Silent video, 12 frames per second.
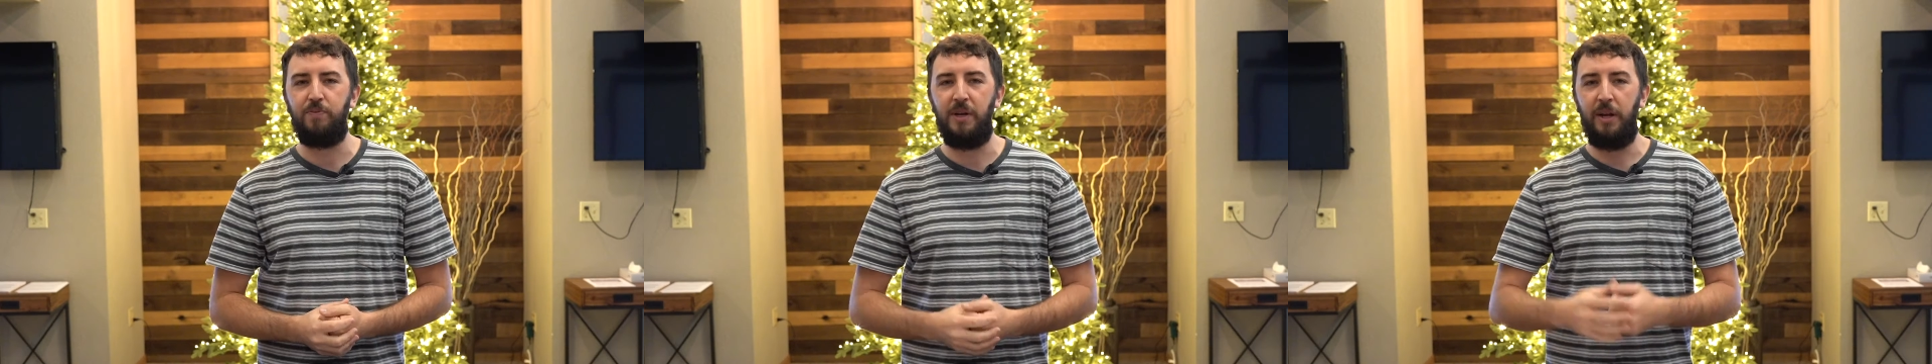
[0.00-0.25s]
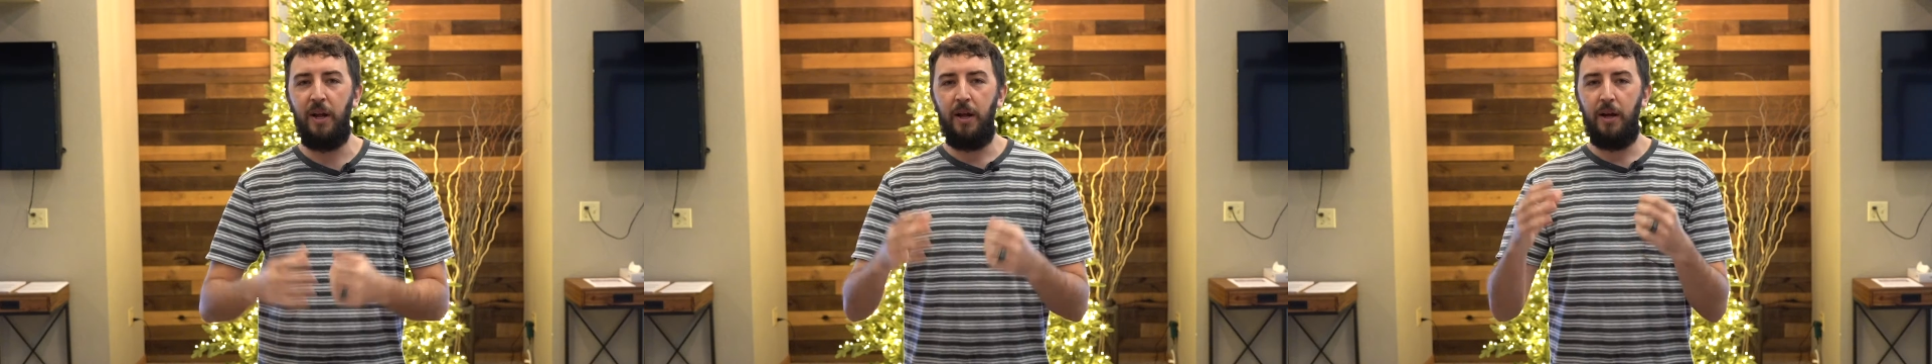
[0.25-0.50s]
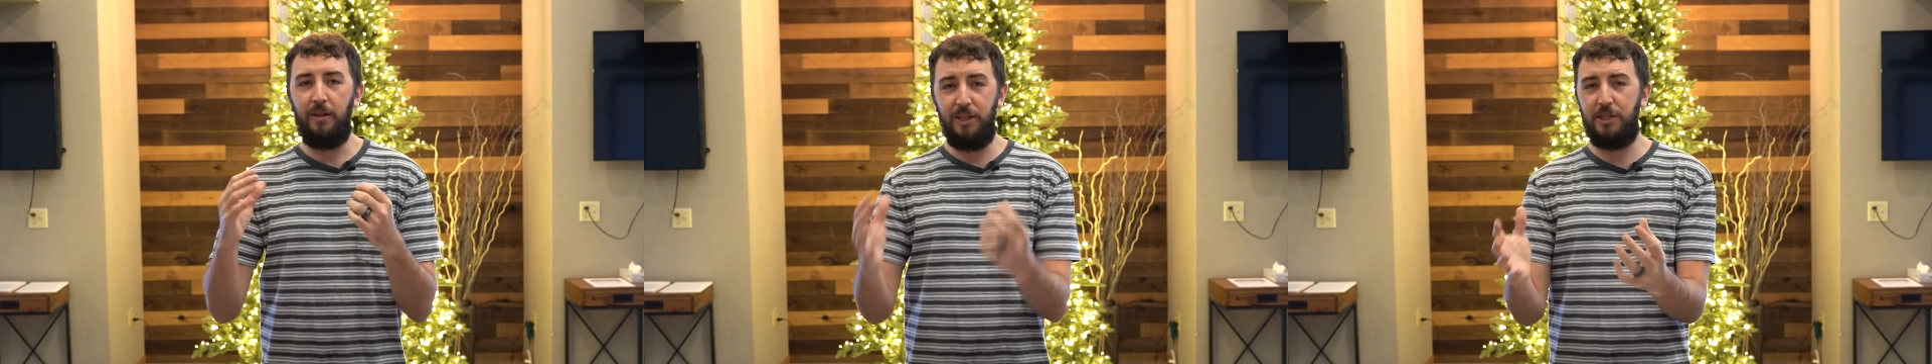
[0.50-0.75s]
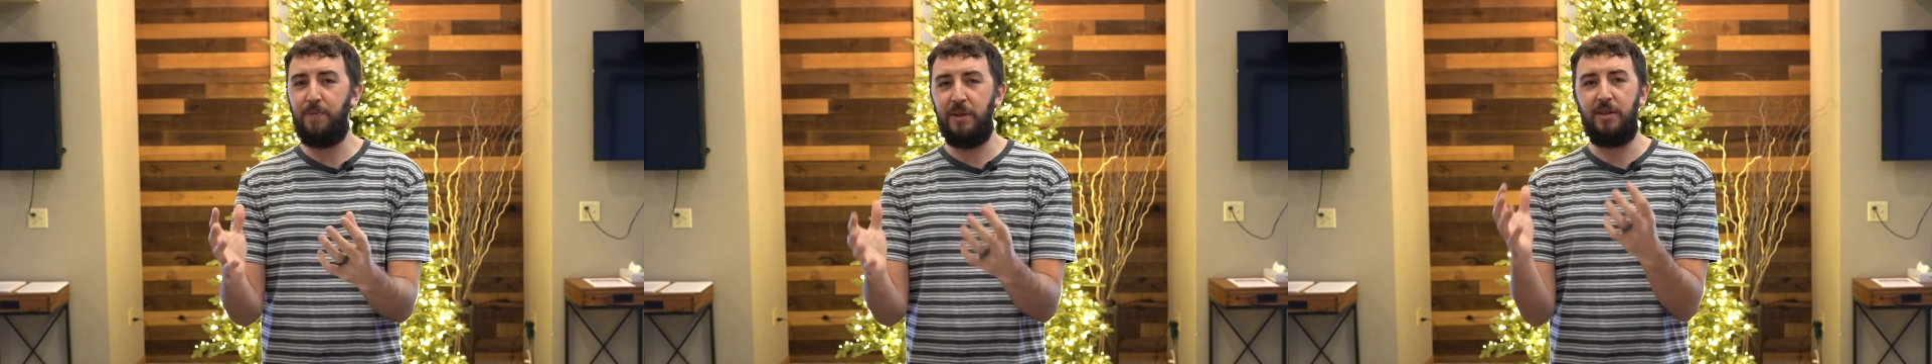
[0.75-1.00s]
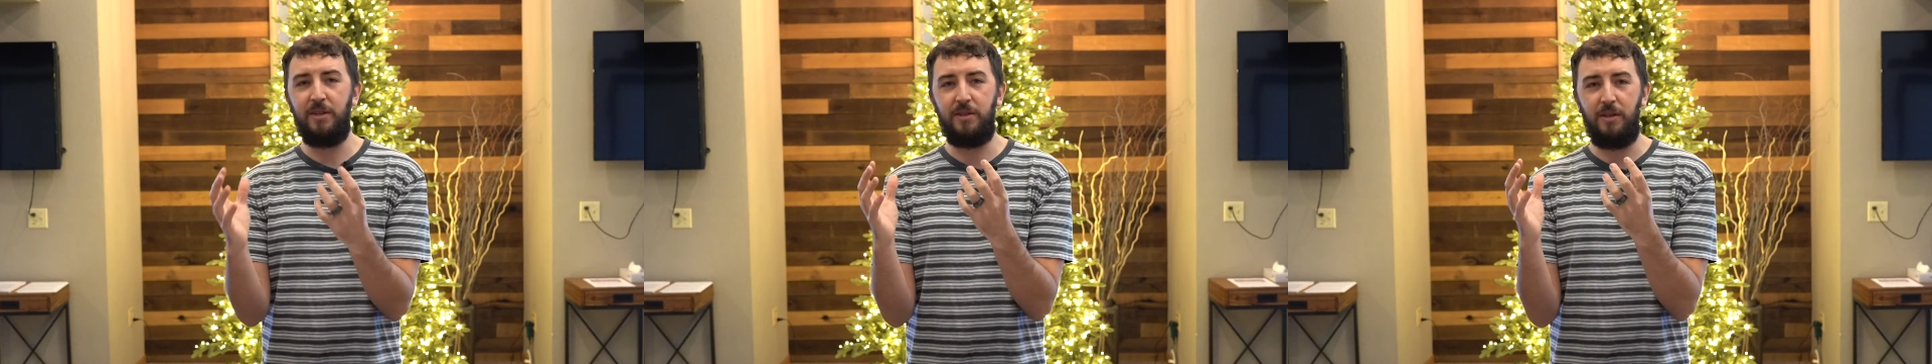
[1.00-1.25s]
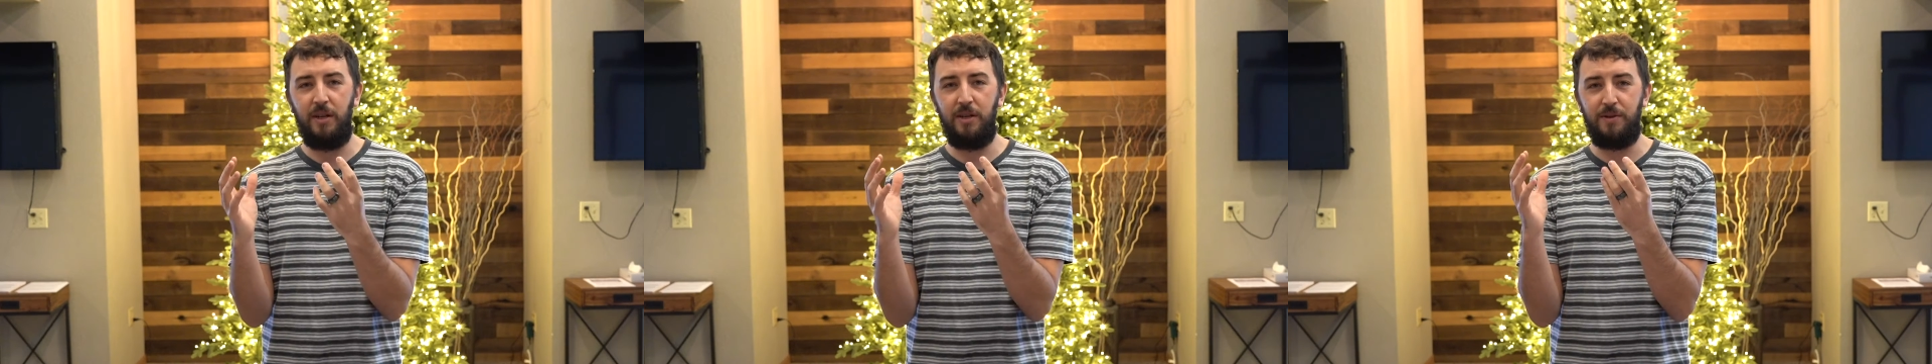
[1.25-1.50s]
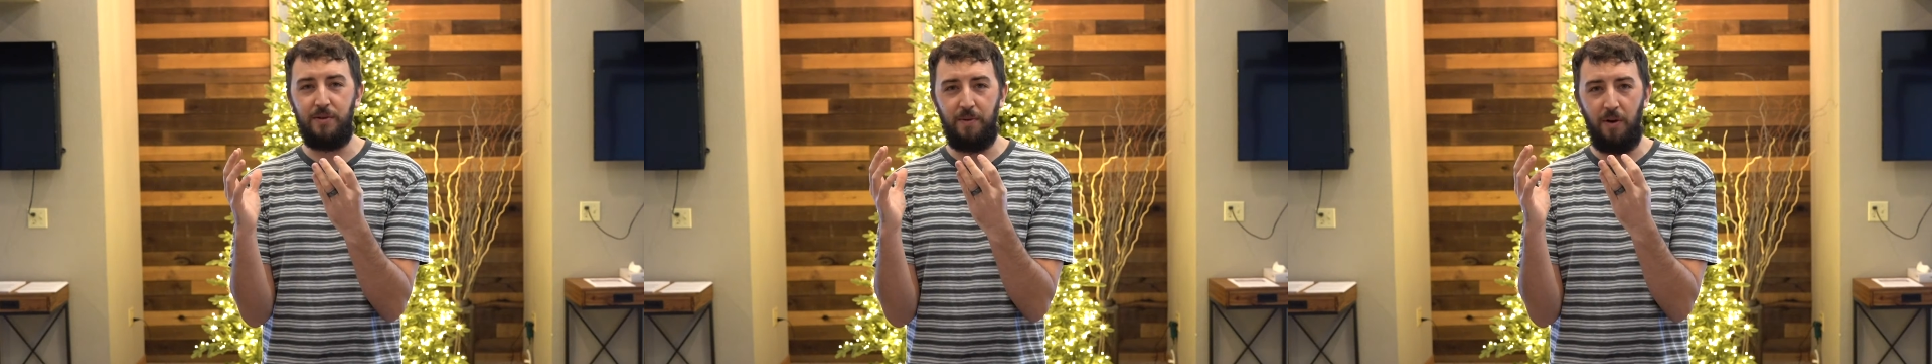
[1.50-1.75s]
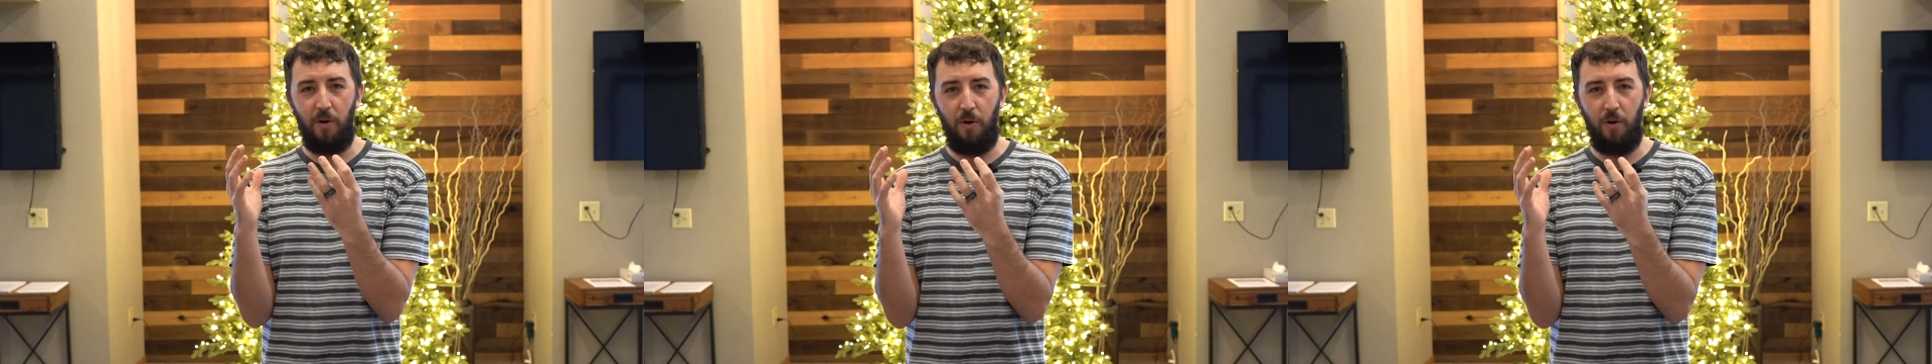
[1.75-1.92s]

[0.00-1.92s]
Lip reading: but Elizabeth is